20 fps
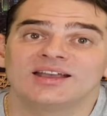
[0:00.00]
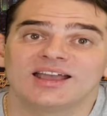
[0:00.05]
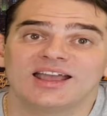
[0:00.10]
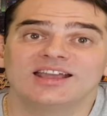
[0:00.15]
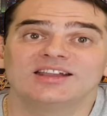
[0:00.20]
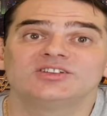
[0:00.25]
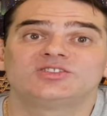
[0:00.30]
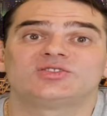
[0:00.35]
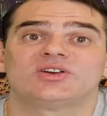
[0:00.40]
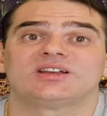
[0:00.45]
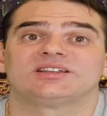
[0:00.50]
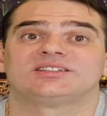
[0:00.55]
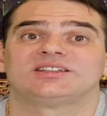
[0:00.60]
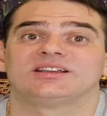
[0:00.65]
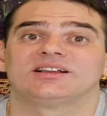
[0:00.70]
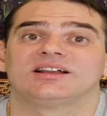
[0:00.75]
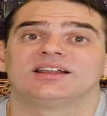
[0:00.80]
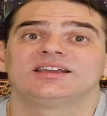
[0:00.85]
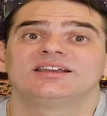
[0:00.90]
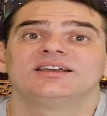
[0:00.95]

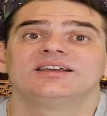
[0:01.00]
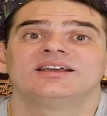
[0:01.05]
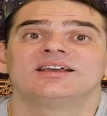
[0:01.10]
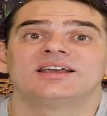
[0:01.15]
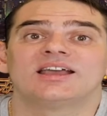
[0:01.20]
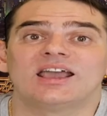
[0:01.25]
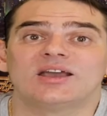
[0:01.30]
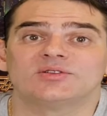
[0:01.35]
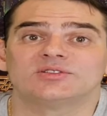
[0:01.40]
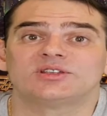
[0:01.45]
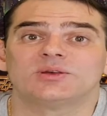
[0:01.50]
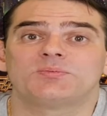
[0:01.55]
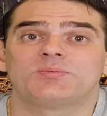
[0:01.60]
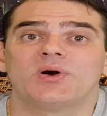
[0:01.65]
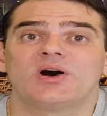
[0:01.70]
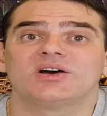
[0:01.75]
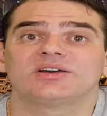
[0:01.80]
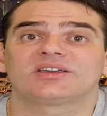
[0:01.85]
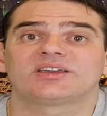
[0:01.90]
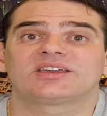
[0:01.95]
Interestingly, it was a
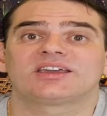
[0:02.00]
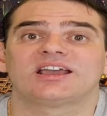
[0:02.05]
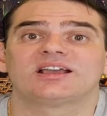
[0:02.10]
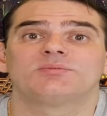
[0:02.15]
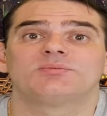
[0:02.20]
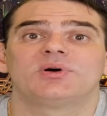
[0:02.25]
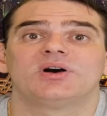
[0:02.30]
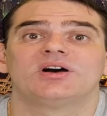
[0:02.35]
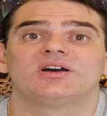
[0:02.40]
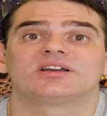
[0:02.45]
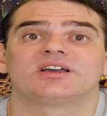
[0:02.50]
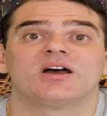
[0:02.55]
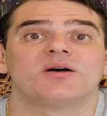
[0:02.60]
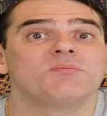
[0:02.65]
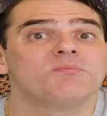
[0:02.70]
Burger King burger